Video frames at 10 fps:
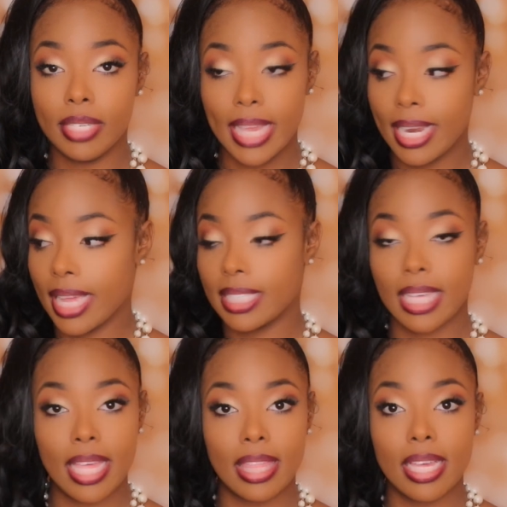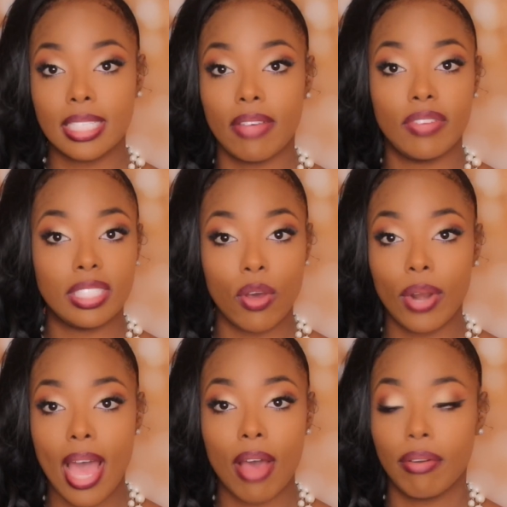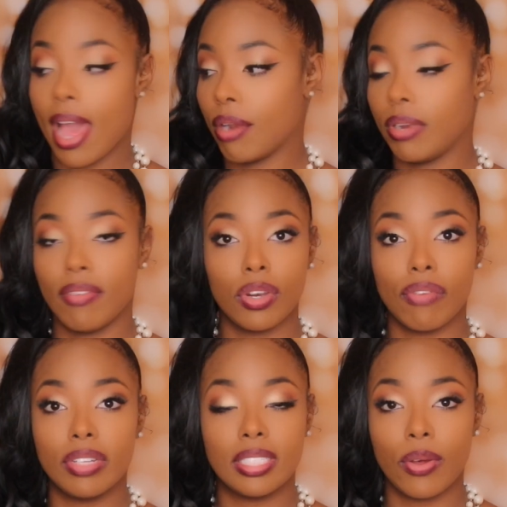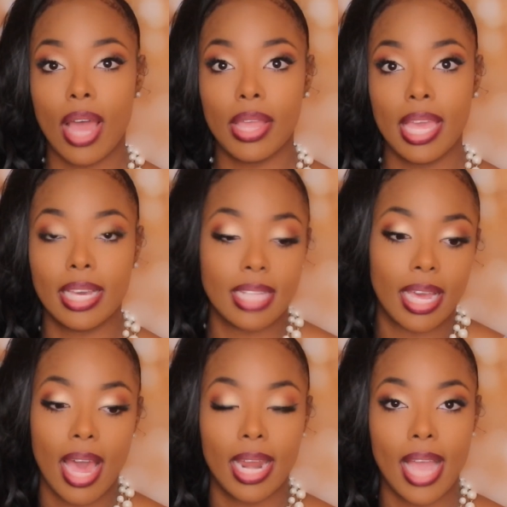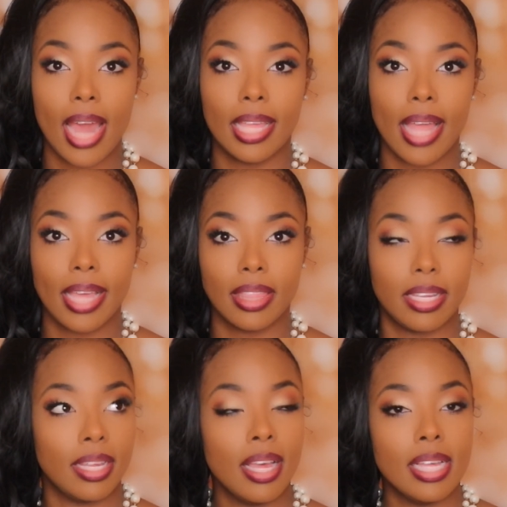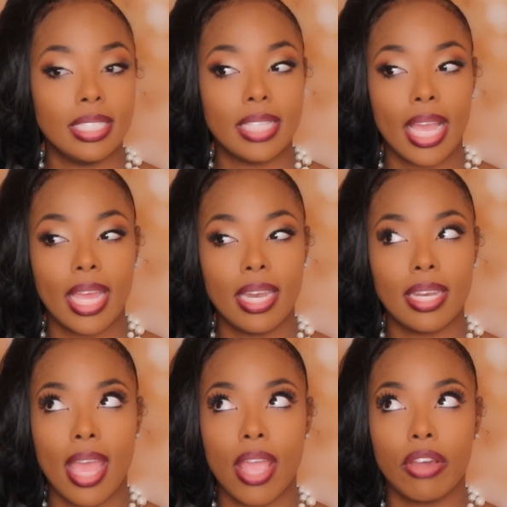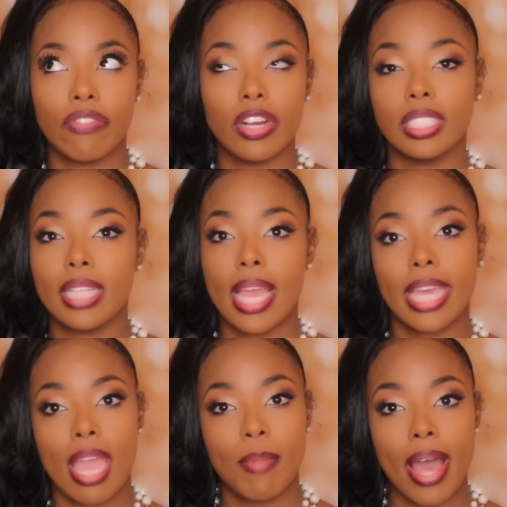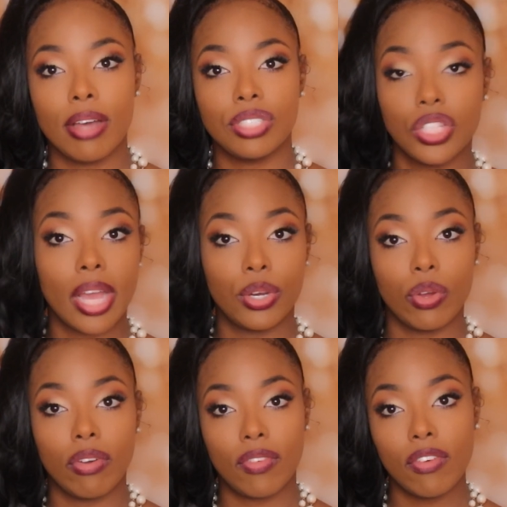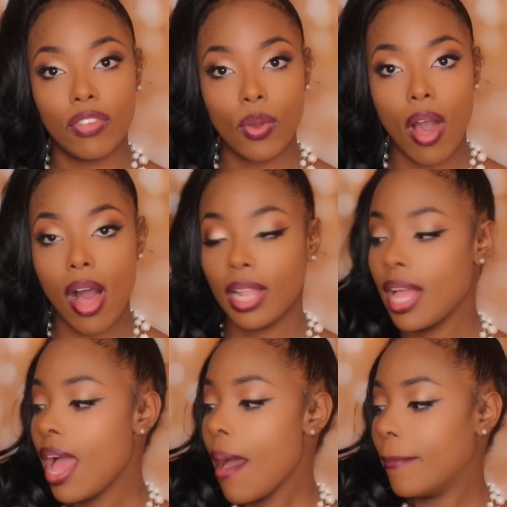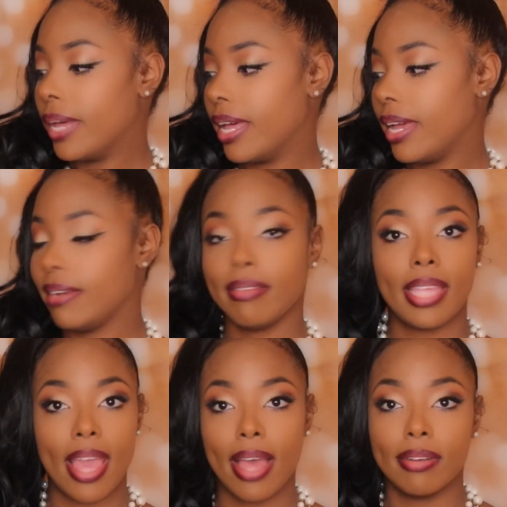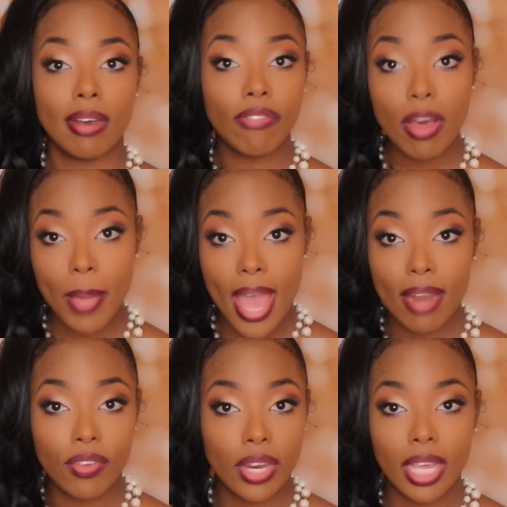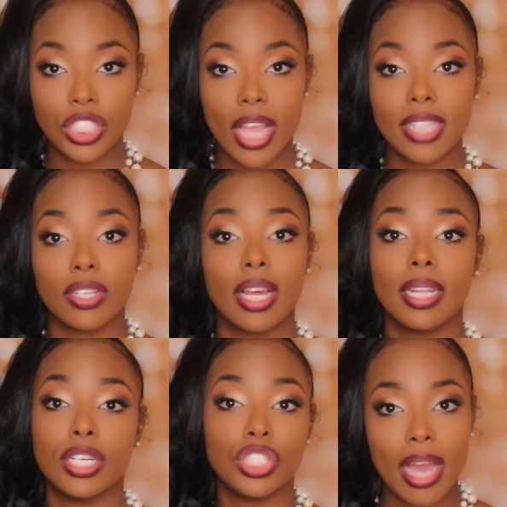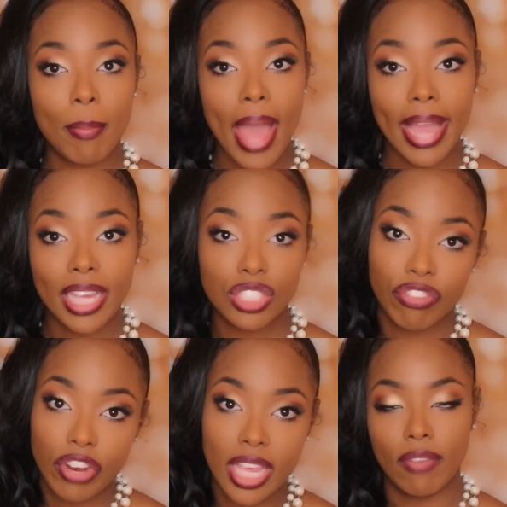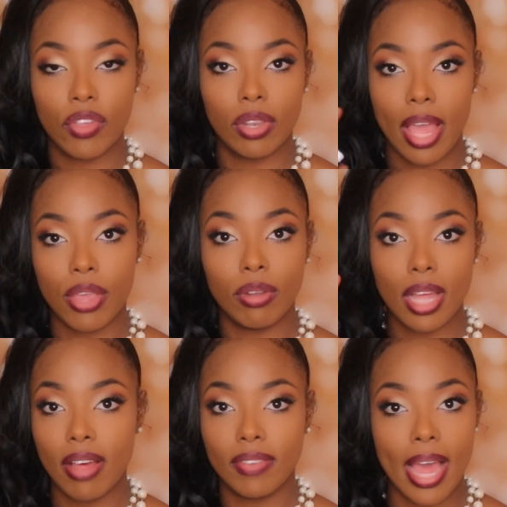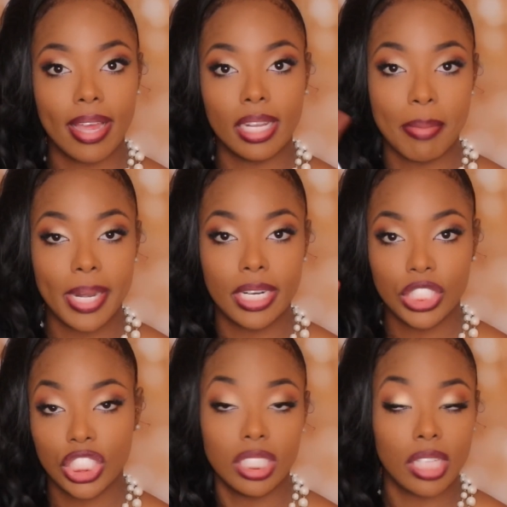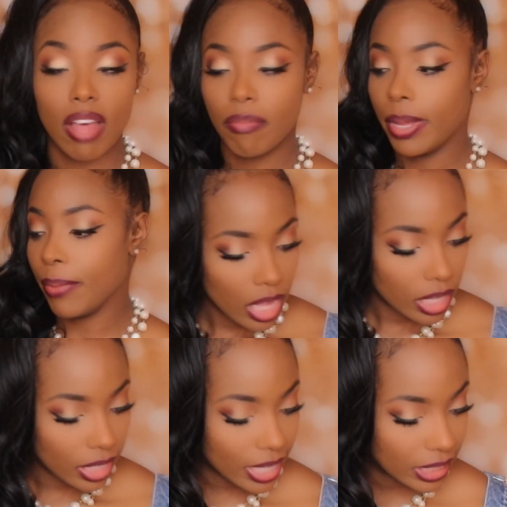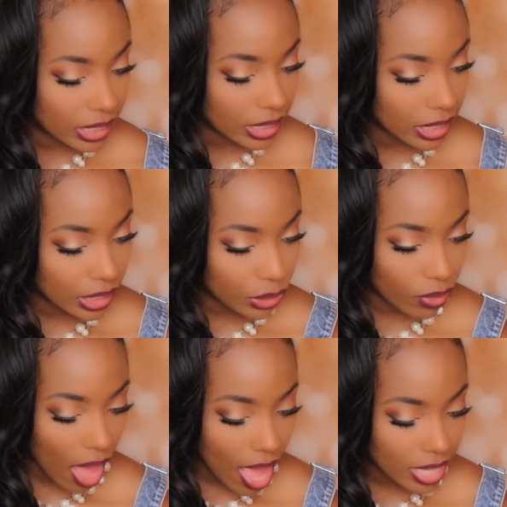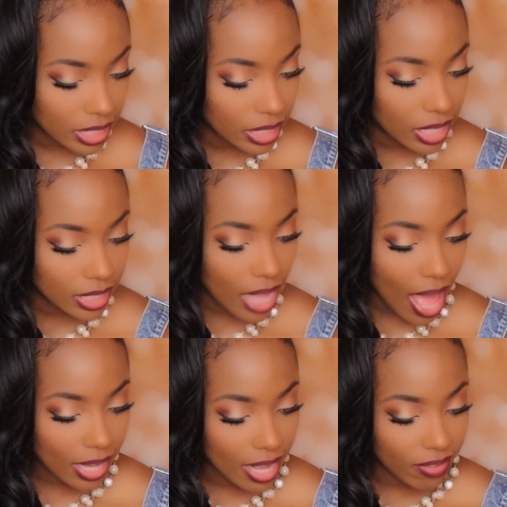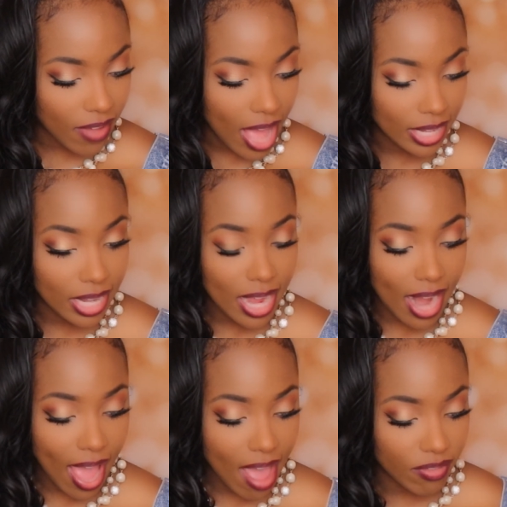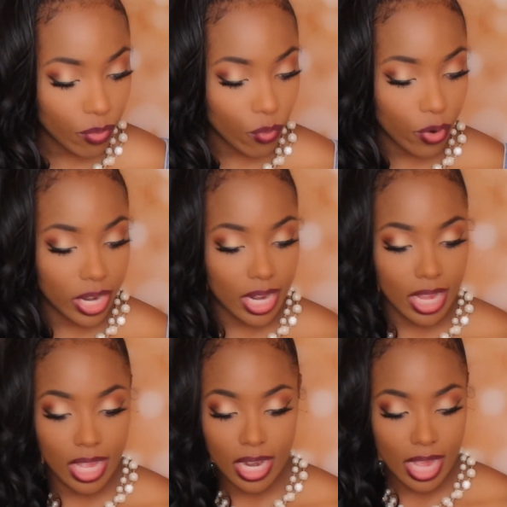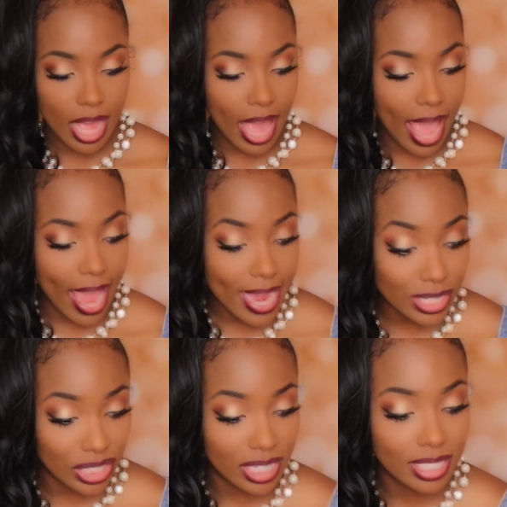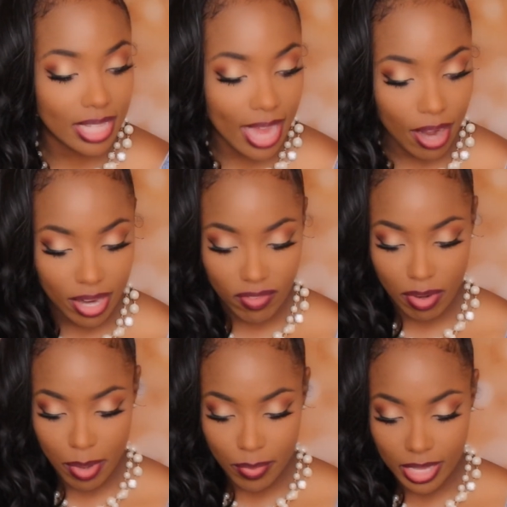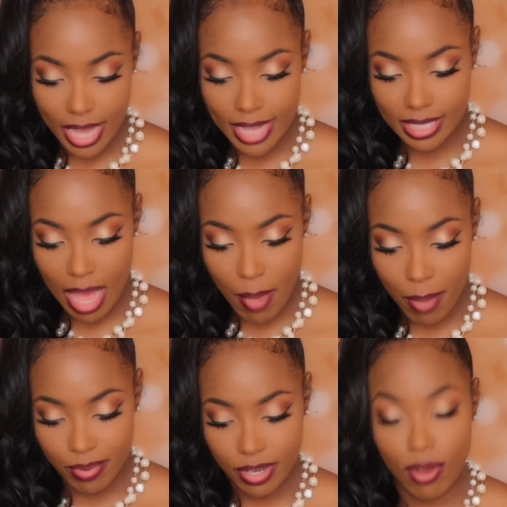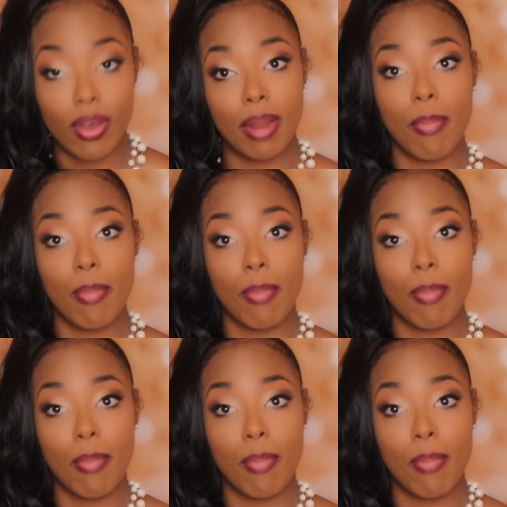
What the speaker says: didn't get to get this, if it's sold out. I don't even know if it's sold out yet, because I kind of got it like the second day or the first day it came out, just so I could do a review for you all. But yeah, don't feel bad if you didn't get your hands on it, unless you're a package freak, and you love like limited edition stuff. But let's do that because I love violet and I haven't worn it in ages. Like I don't even remember the last time I put on a